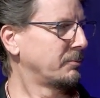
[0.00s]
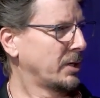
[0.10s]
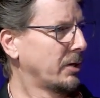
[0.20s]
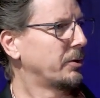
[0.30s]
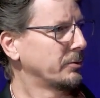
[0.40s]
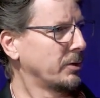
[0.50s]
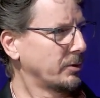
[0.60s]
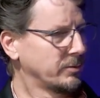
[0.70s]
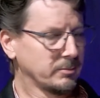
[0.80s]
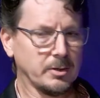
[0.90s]
You know,
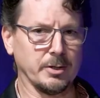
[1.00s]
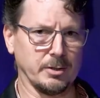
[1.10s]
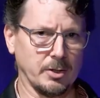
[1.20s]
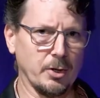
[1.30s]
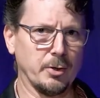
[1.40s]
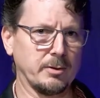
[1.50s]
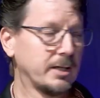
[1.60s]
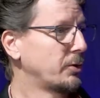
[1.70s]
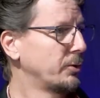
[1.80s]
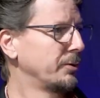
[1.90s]
on an
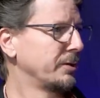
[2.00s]
earthly court,